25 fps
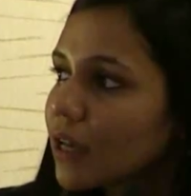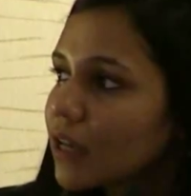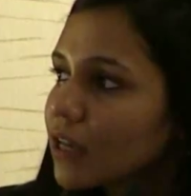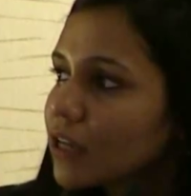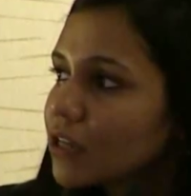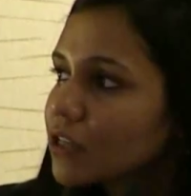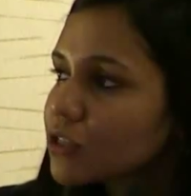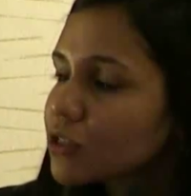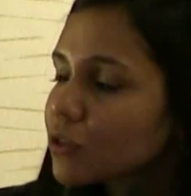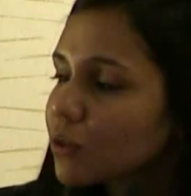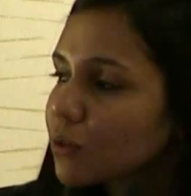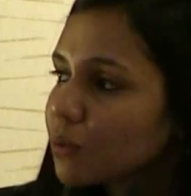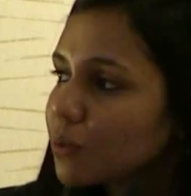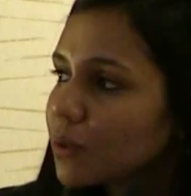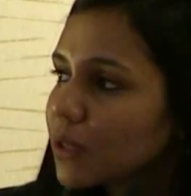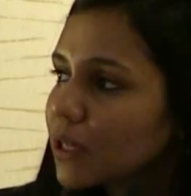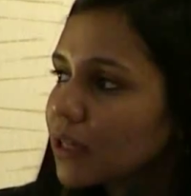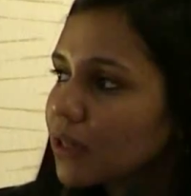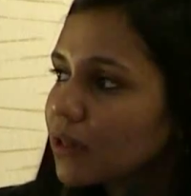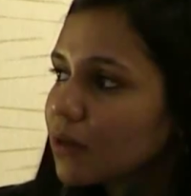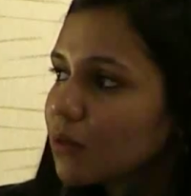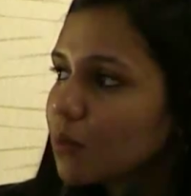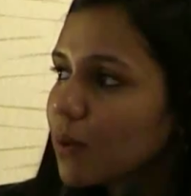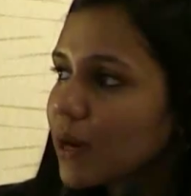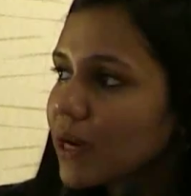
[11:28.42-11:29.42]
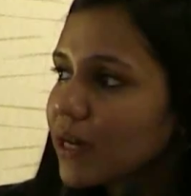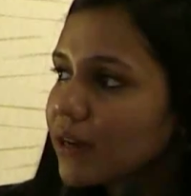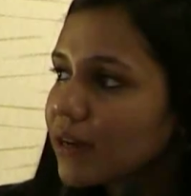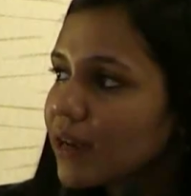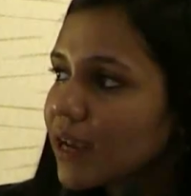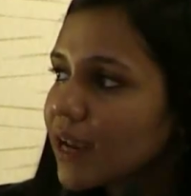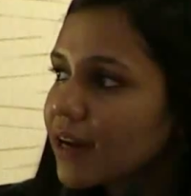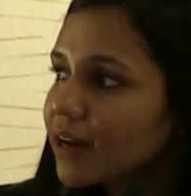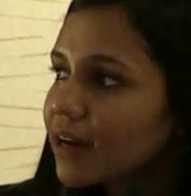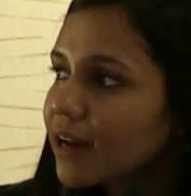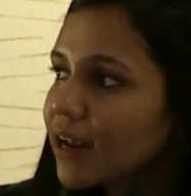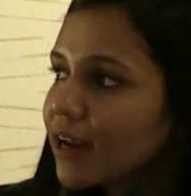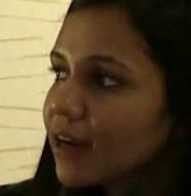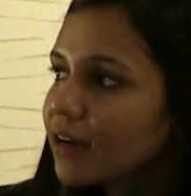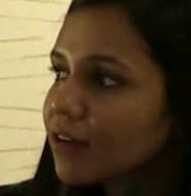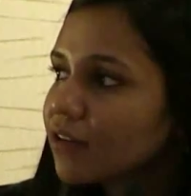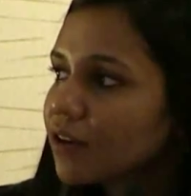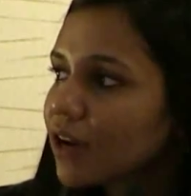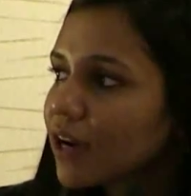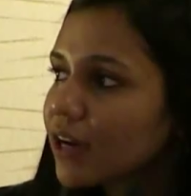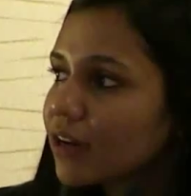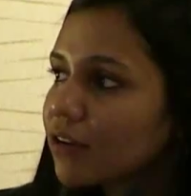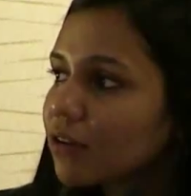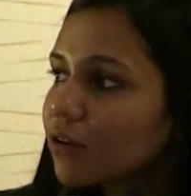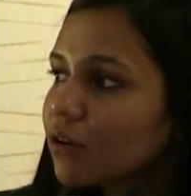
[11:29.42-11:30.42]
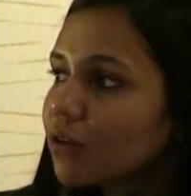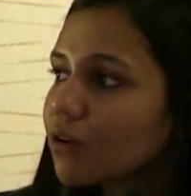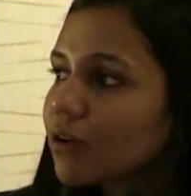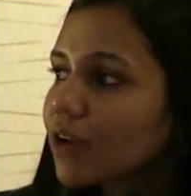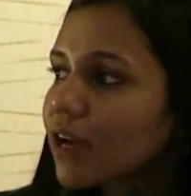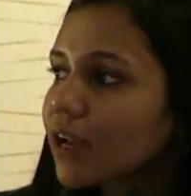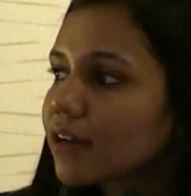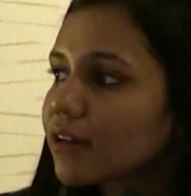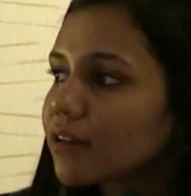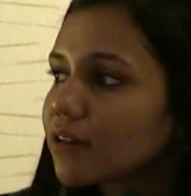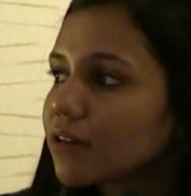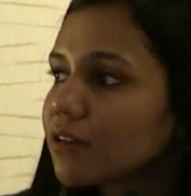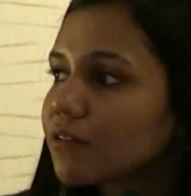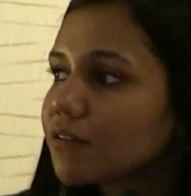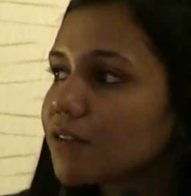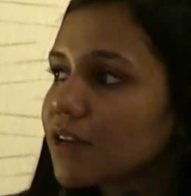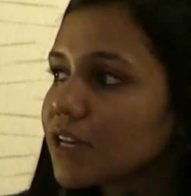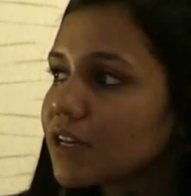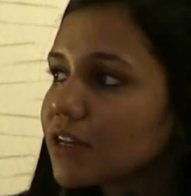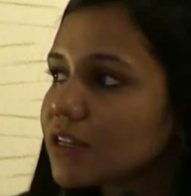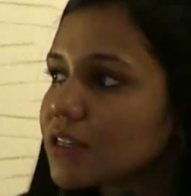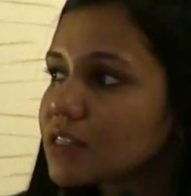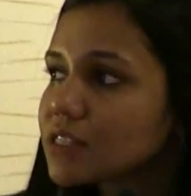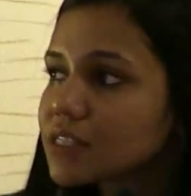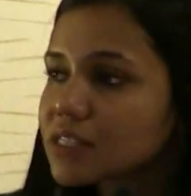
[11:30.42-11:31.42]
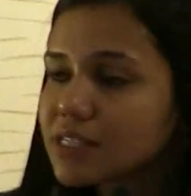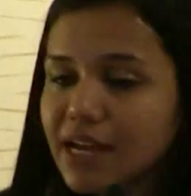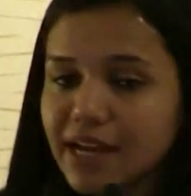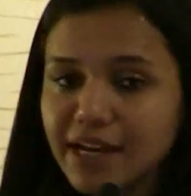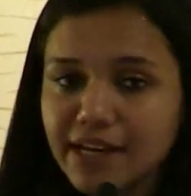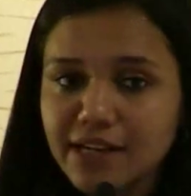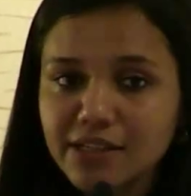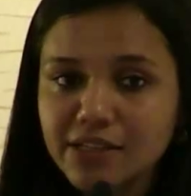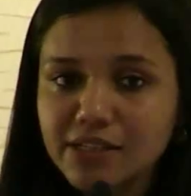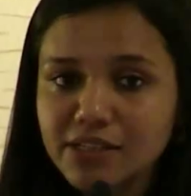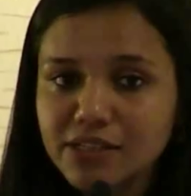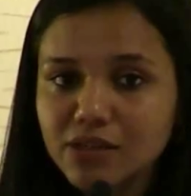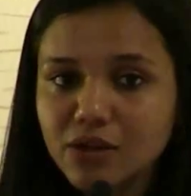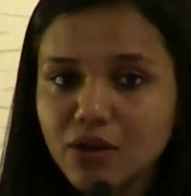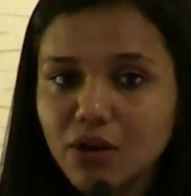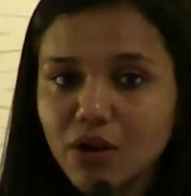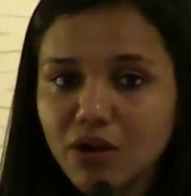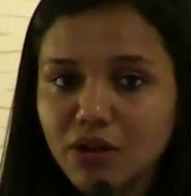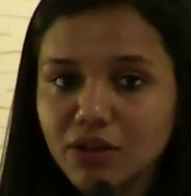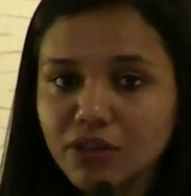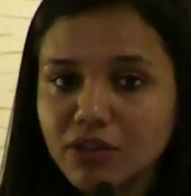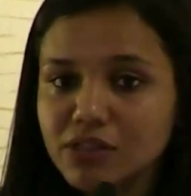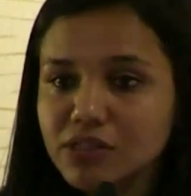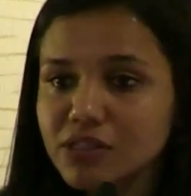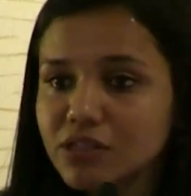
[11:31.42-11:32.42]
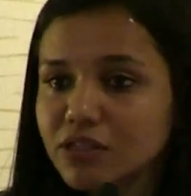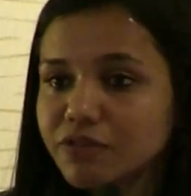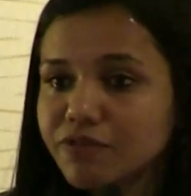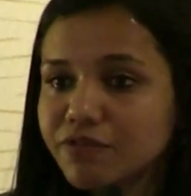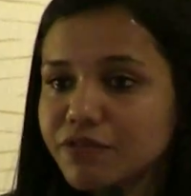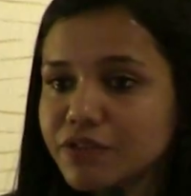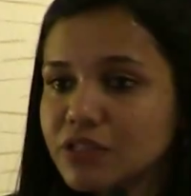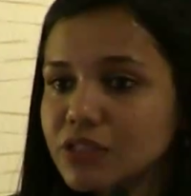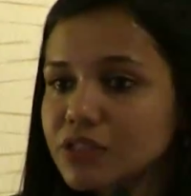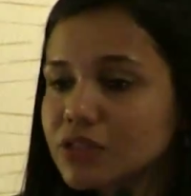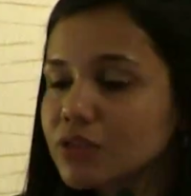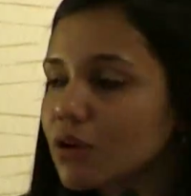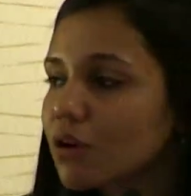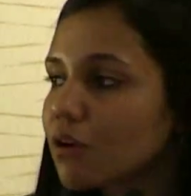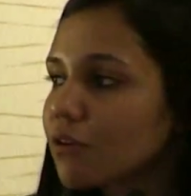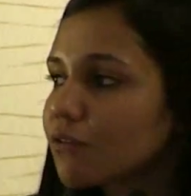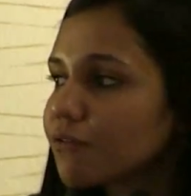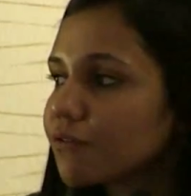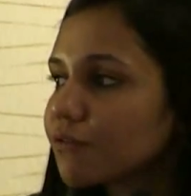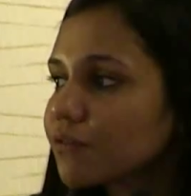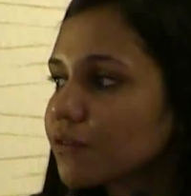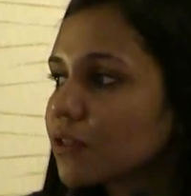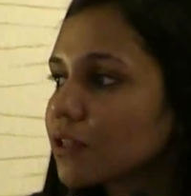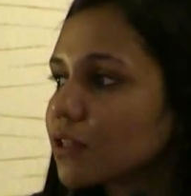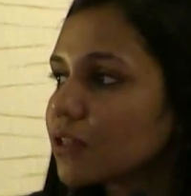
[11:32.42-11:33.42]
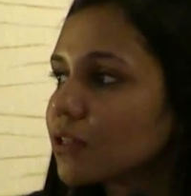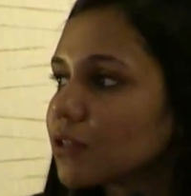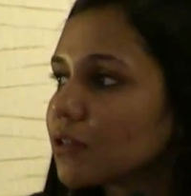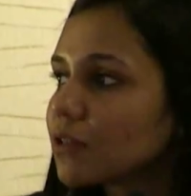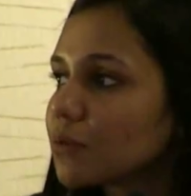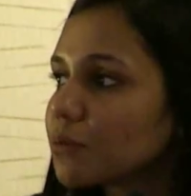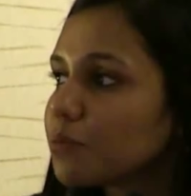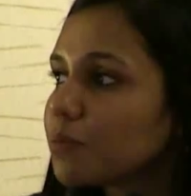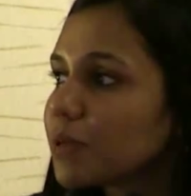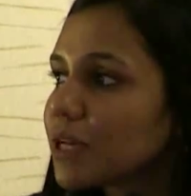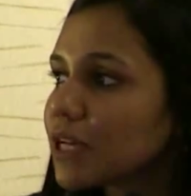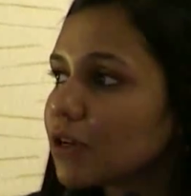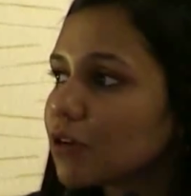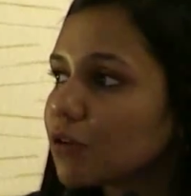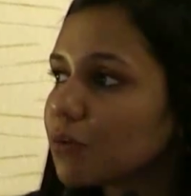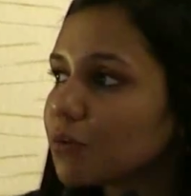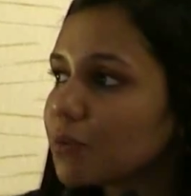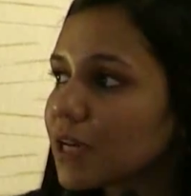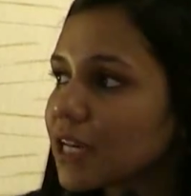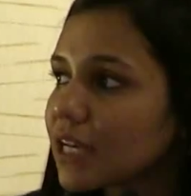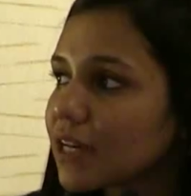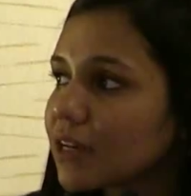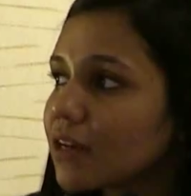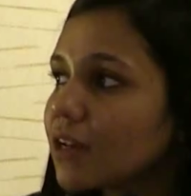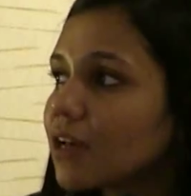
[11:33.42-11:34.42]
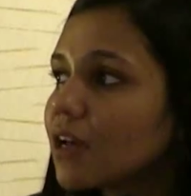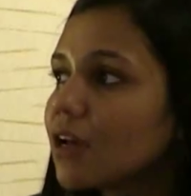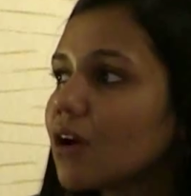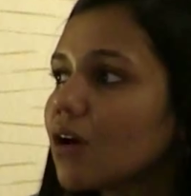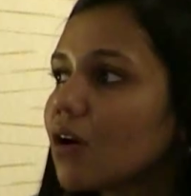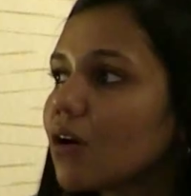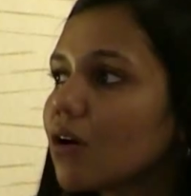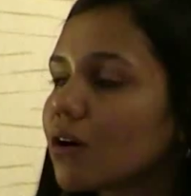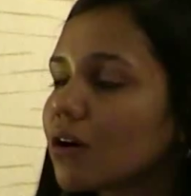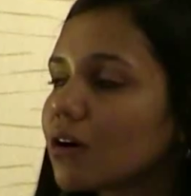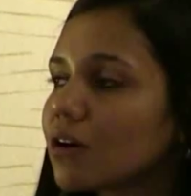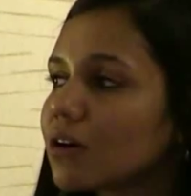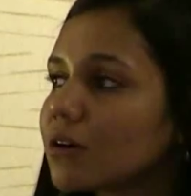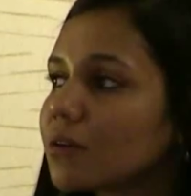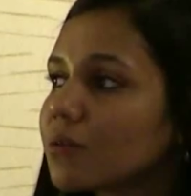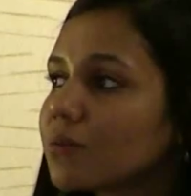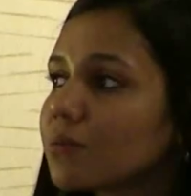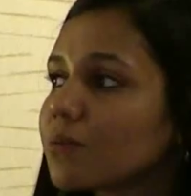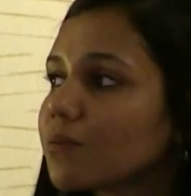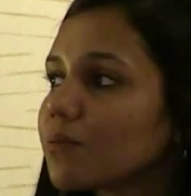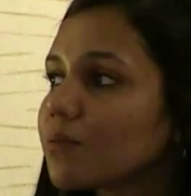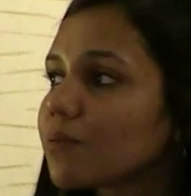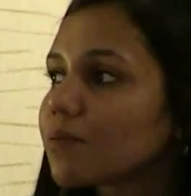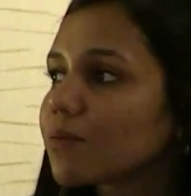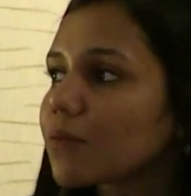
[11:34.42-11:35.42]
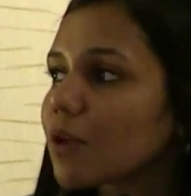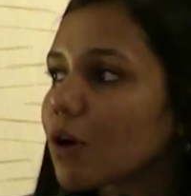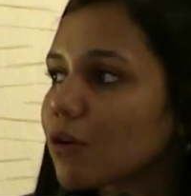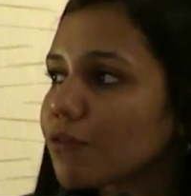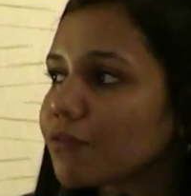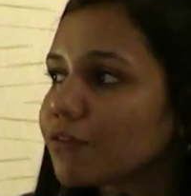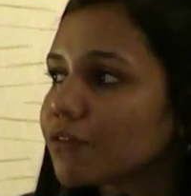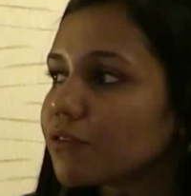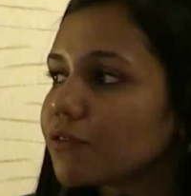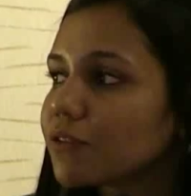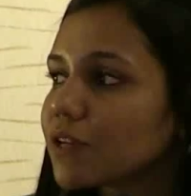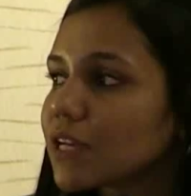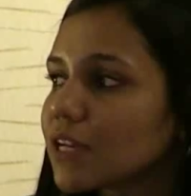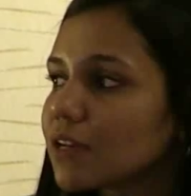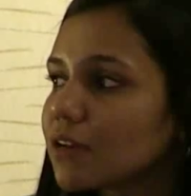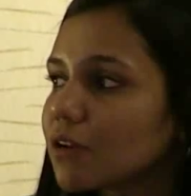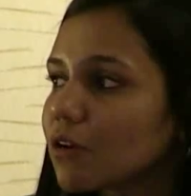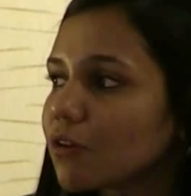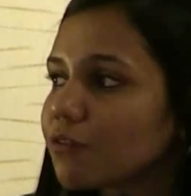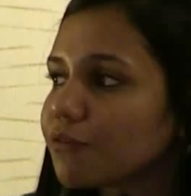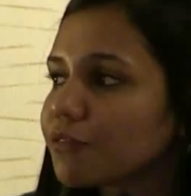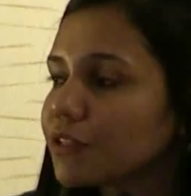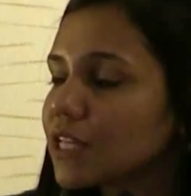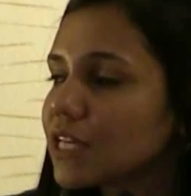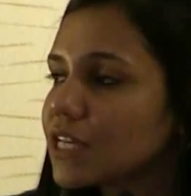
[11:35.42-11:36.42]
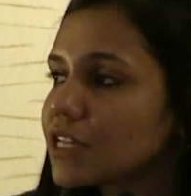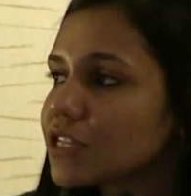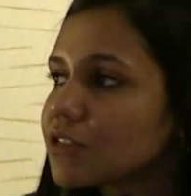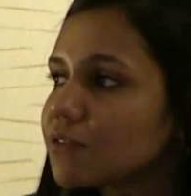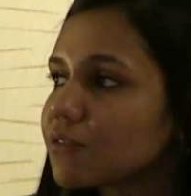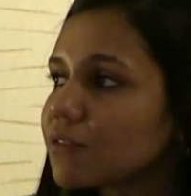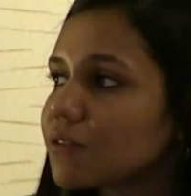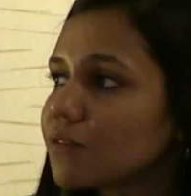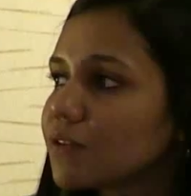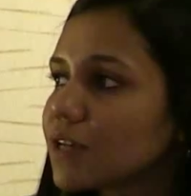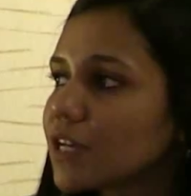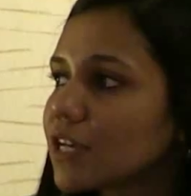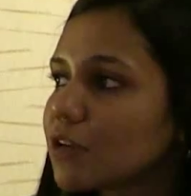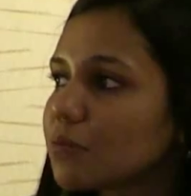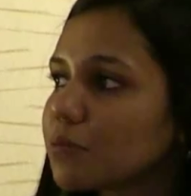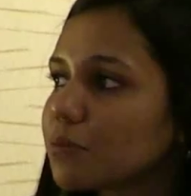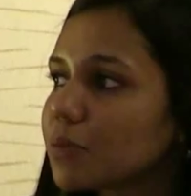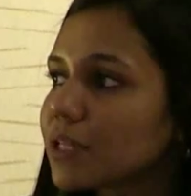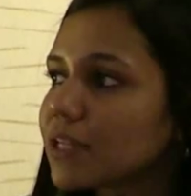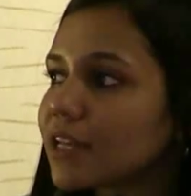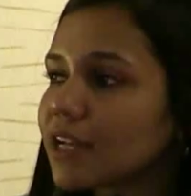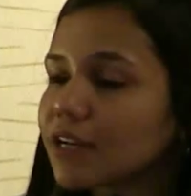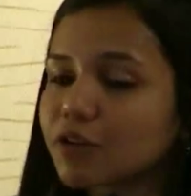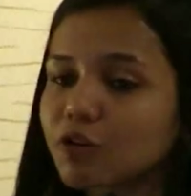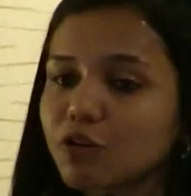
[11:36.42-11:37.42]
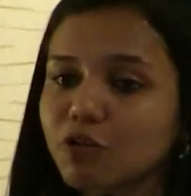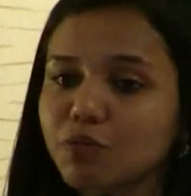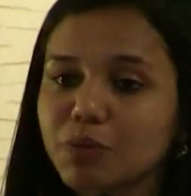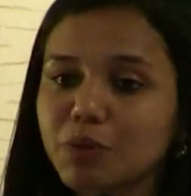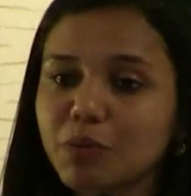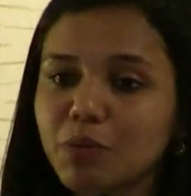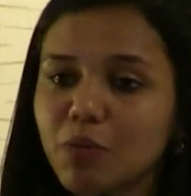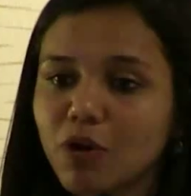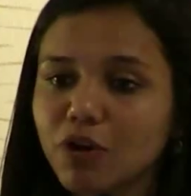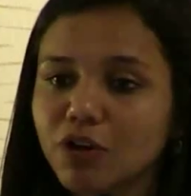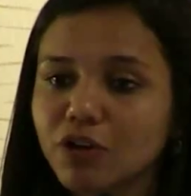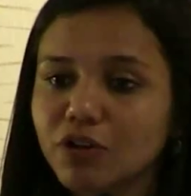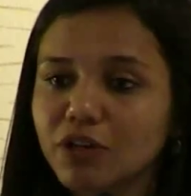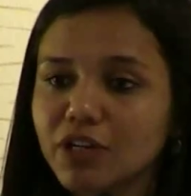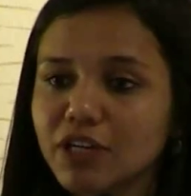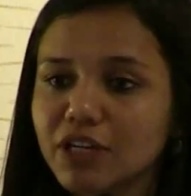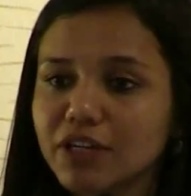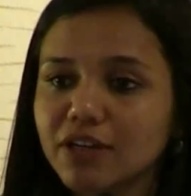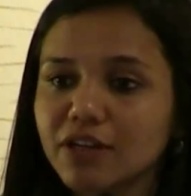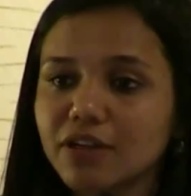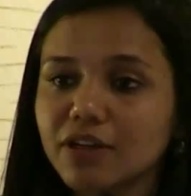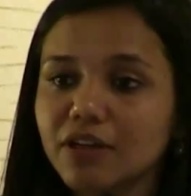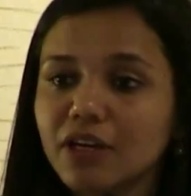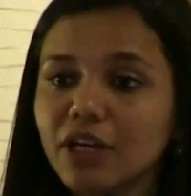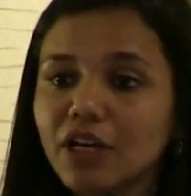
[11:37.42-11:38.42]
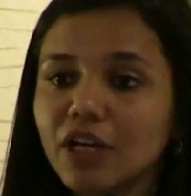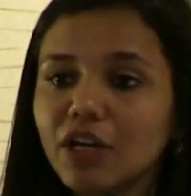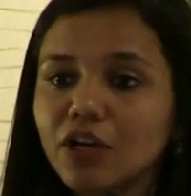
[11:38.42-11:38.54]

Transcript: So we went ahead and tried to look at the various sites on the surface of the P domain of the HEV VLP that could be modulated